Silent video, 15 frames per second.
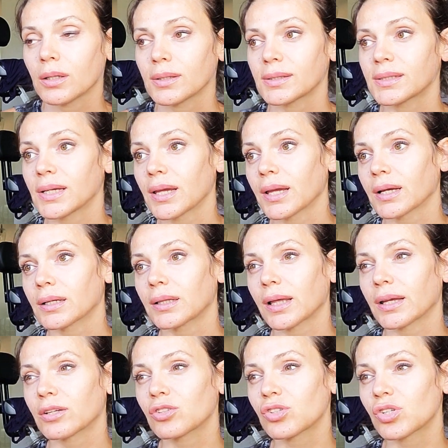zinc
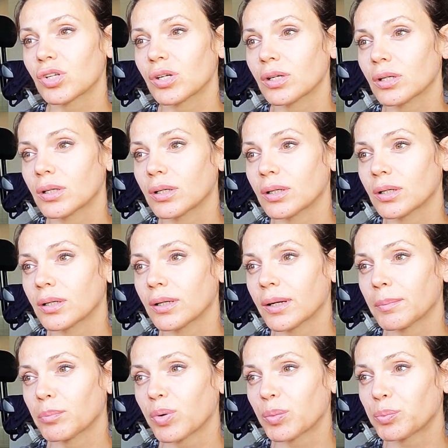like chia
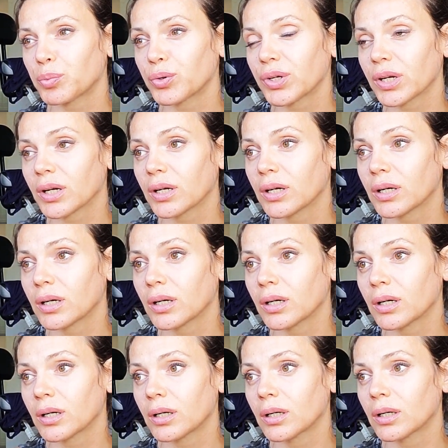and paprika
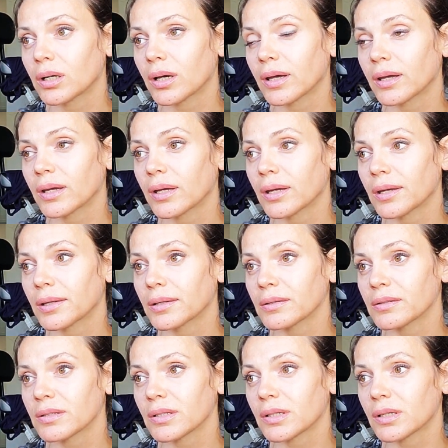
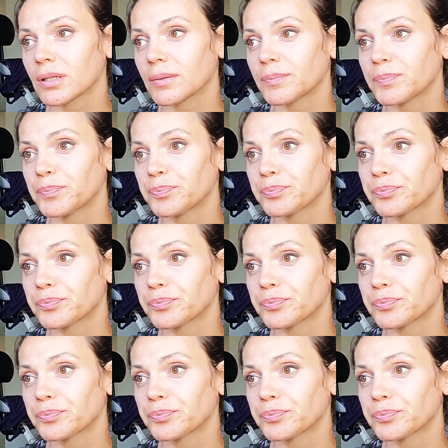and um,